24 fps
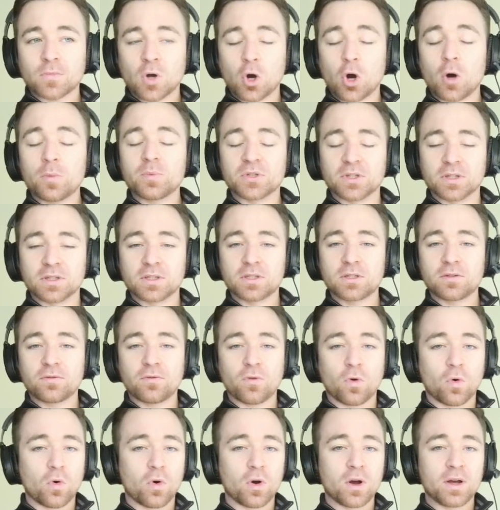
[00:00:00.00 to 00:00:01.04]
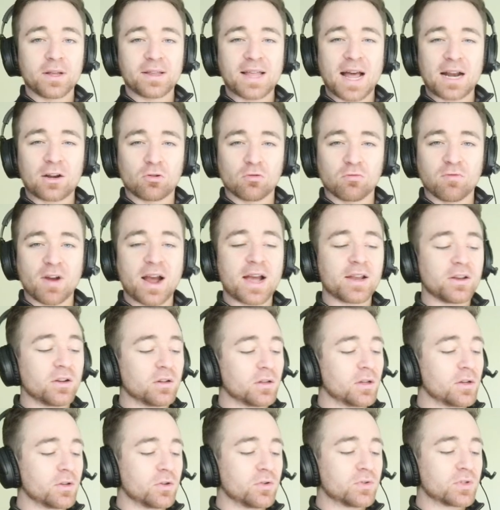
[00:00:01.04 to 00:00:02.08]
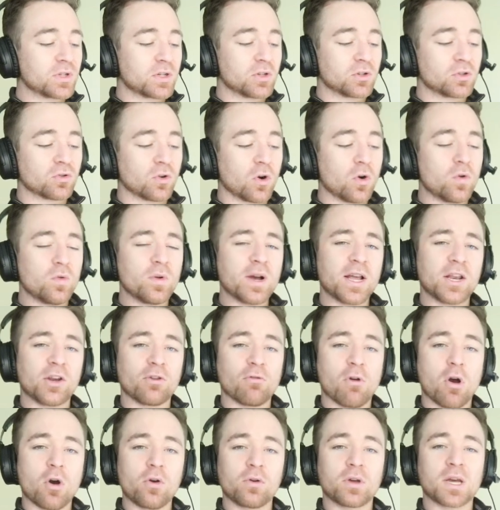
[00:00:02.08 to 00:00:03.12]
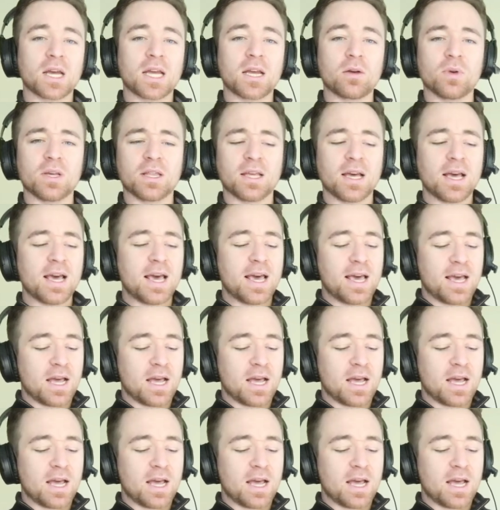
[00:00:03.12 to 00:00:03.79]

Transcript: options for that granular user control and you're okay with